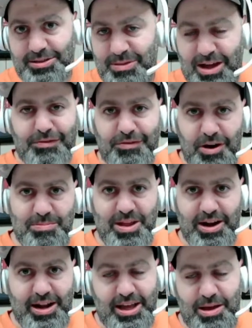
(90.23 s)
not from there,
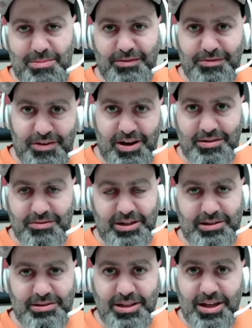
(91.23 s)
and I get made fun of
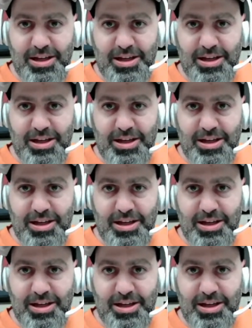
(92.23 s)
when